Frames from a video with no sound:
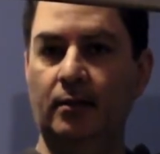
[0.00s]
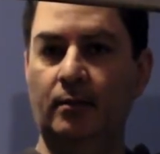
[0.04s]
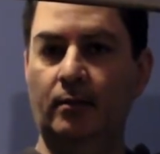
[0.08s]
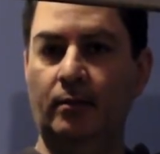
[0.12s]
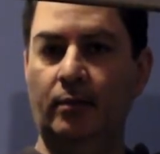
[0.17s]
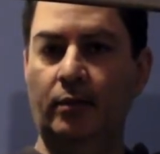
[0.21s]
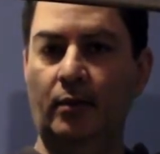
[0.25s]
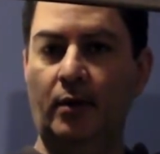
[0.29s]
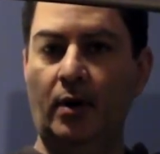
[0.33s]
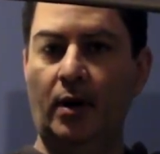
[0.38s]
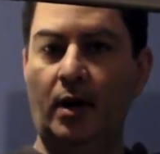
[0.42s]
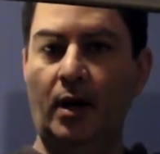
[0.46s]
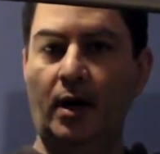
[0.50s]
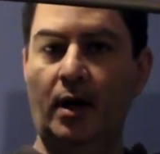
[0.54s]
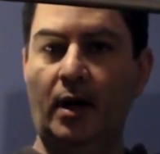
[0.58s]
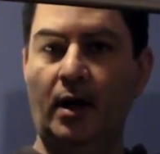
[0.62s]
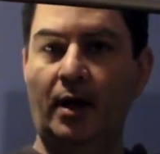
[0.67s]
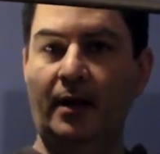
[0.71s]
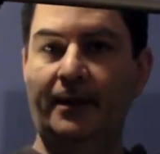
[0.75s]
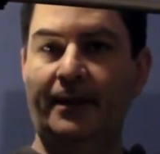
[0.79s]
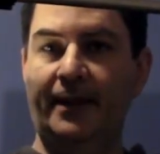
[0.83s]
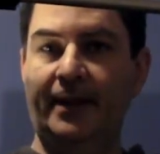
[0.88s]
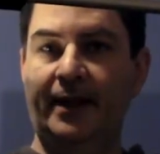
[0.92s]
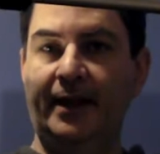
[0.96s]

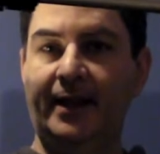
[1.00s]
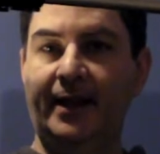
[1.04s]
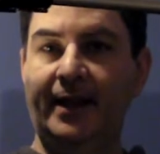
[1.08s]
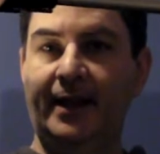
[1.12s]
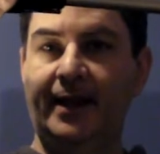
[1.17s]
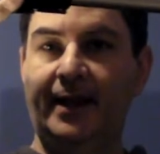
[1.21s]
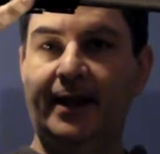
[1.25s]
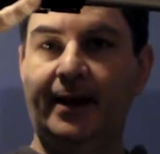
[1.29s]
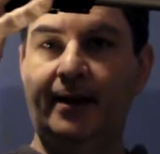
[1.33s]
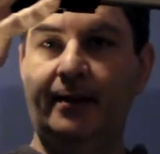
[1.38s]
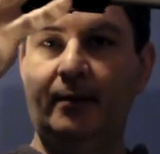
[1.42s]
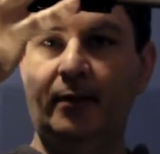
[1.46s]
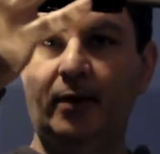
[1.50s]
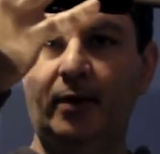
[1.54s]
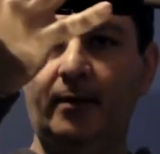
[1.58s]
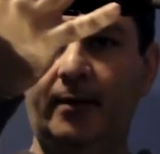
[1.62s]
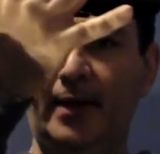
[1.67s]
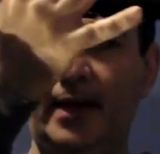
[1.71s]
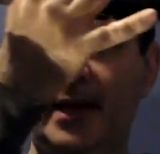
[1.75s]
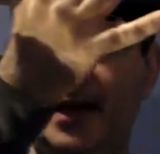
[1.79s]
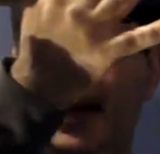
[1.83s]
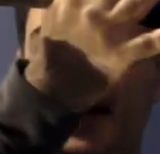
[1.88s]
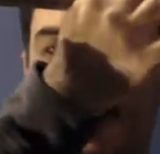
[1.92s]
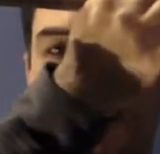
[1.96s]
brought the camera
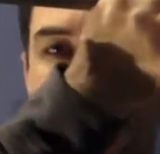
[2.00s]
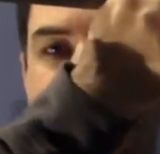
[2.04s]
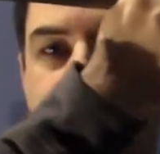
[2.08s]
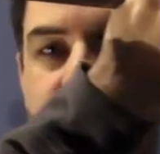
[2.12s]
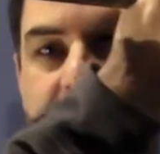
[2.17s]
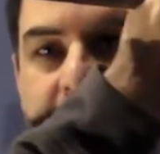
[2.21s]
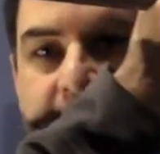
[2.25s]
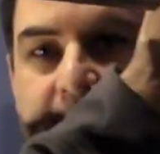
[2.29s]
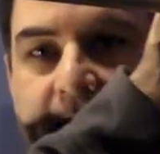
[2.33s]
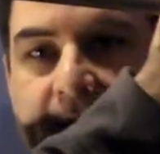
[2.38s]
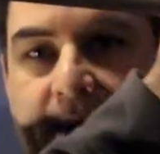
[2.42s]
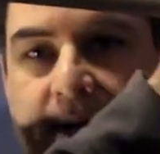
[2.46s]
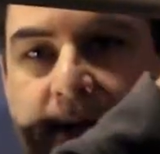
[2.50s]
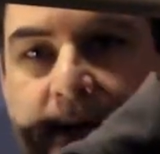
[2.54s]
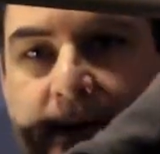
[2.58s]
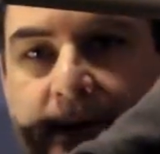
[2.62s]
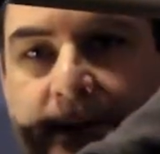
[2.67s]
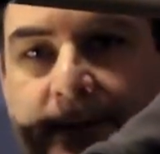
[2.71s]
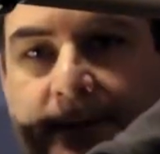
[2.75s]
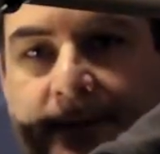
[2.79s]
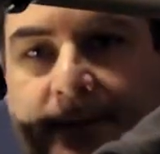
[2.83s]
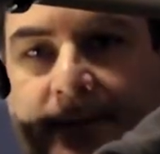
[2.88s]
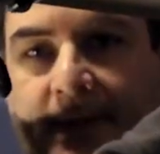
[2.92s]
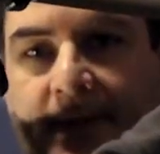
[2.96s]
back, you know,
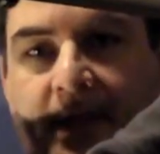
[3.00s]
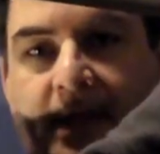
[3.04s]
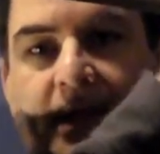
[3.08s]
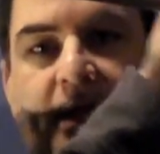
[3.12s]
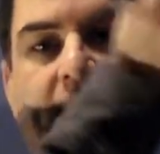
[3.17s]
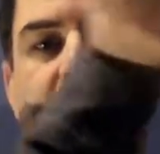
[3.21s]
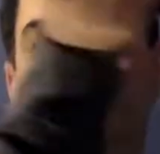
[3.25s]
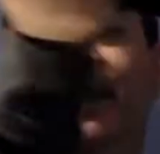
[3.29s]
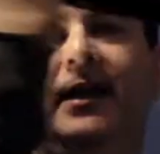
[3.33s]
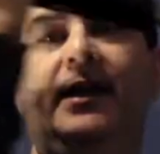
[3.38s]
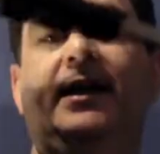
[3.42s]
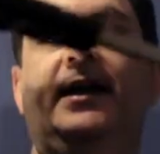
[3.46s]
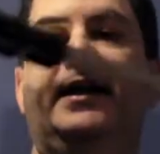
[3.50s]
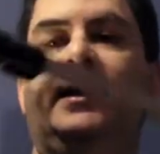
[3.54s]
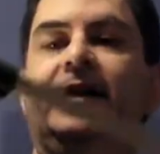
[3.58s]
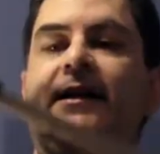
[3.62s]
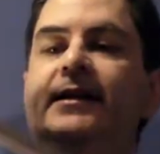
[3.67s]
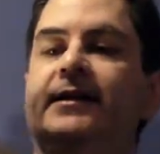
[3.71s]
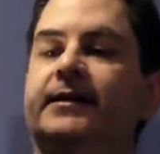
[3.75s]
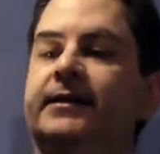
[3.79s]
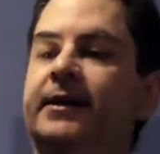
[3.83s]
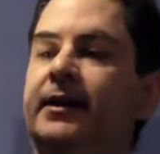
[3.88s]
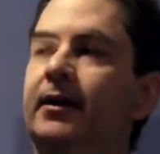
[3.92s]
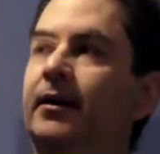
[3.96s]

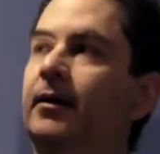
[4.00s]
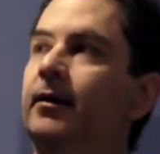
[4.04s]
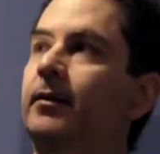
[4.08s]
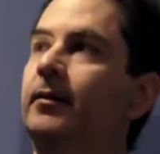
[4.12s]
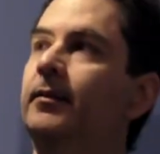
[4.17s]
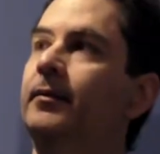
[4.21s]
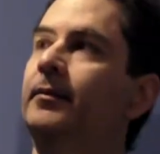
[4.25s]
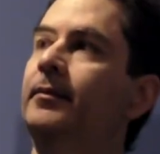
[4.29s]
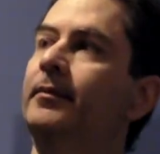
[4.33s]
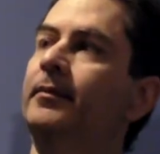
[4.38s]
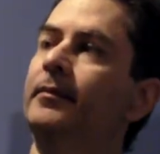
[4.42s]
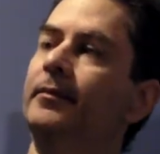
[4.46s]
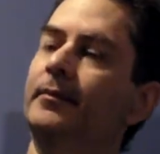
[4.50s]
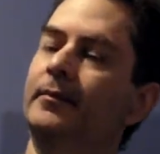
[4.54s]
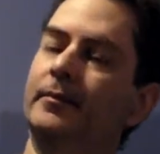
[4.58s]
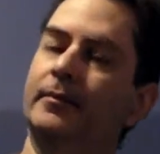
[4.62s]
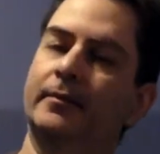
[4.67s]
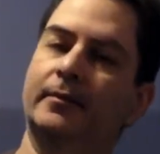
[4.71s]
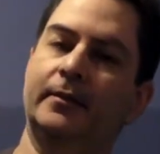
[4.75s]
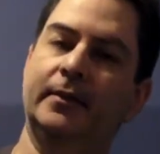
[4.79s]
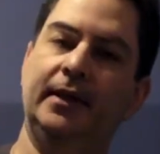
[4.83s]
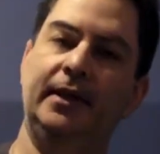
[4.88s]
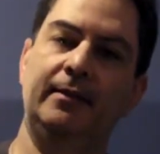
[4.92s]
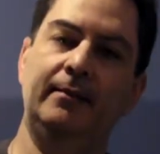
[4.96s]
and
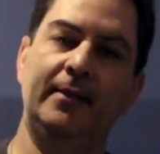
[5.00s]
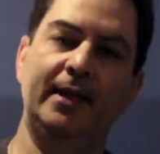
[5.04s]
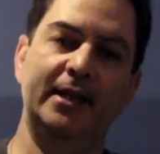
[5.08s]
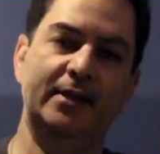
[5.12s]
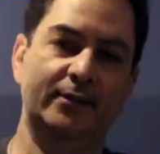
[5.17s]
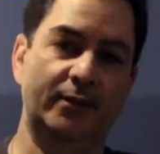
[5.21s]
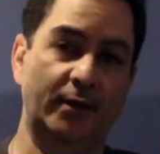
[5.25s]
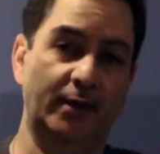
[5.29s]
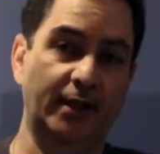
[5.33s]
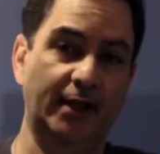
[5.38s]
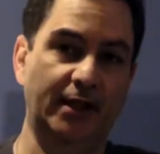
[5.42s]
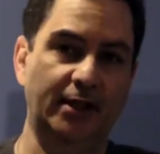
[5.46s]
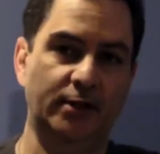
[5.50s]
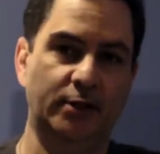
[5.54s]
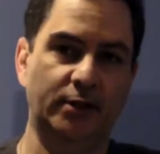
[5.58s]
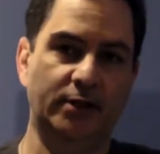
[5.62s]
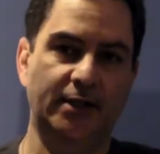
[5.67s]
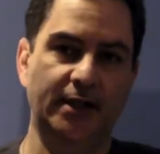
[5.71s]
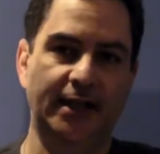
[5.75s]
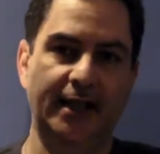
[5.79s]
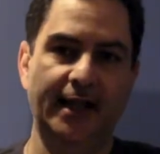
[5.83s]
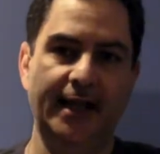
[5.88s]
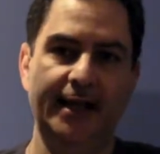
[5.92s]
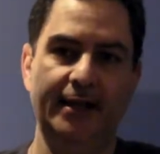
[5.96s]
it makes for an
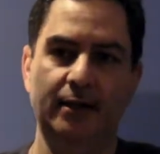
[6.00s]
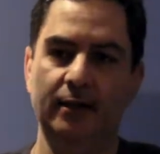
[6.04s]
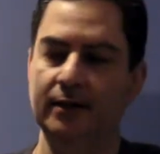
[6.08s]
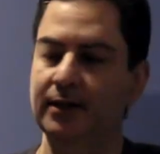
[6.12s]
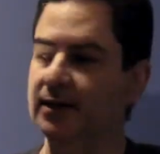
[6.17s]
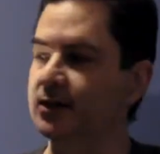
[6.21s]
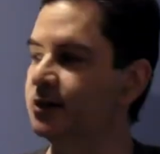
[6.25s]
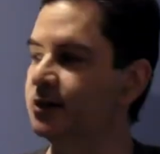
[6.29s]
interesting angle. And